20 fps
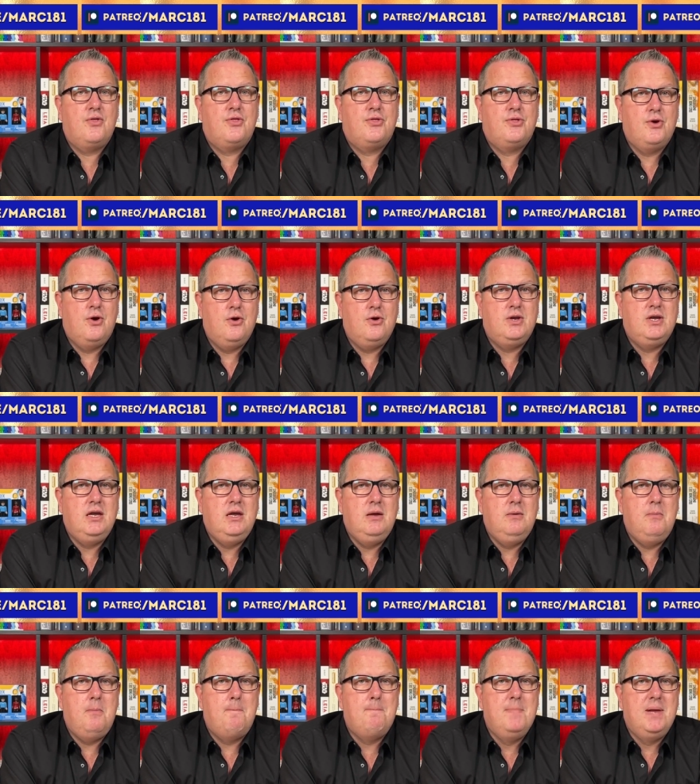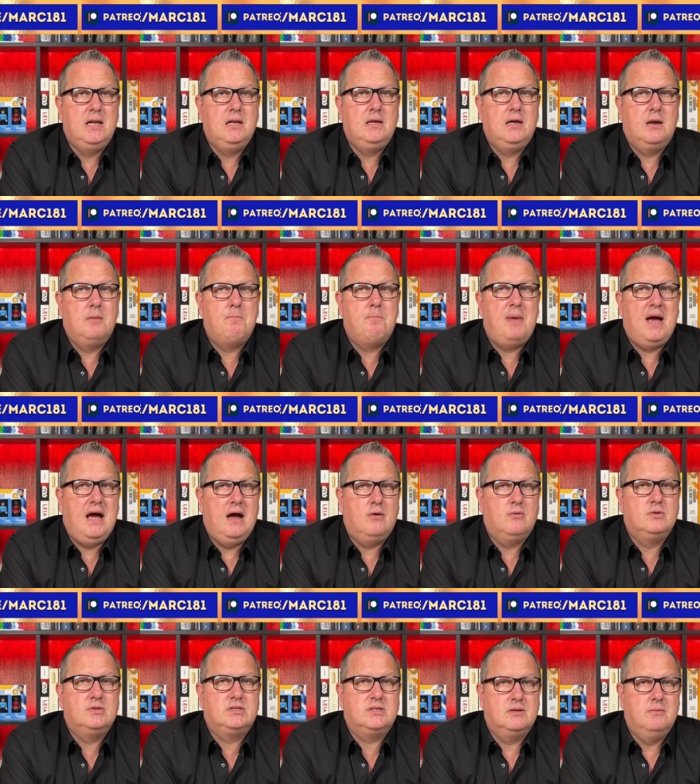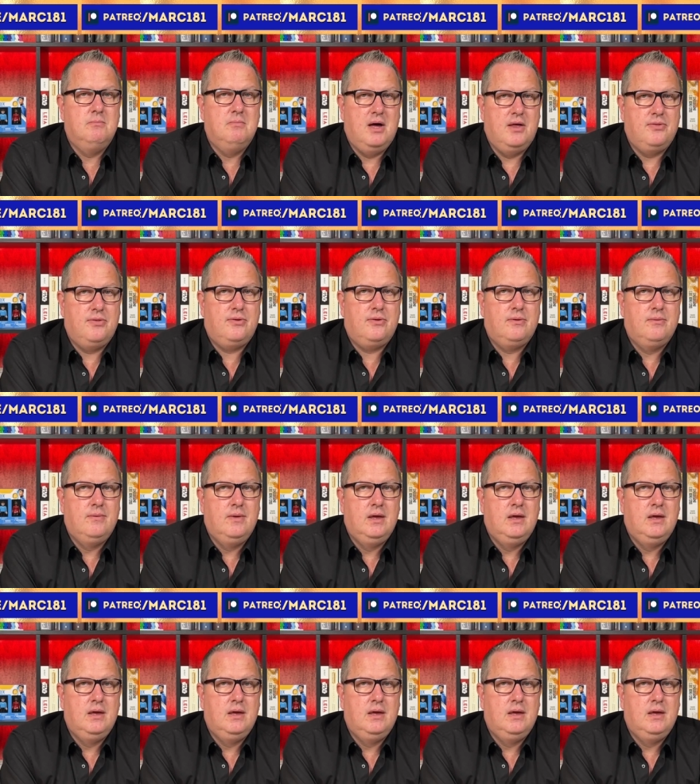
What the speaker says: £30 million a month.